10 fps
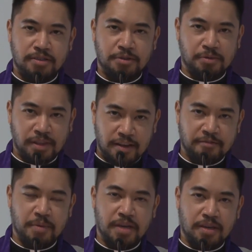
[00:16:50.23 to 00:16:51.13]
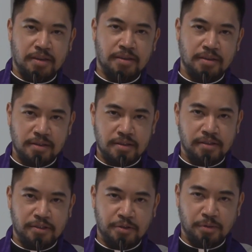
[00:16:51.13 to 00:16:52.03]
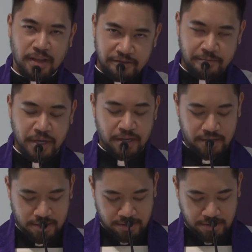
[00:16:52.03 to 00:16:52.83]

Do you love me? Do you love me?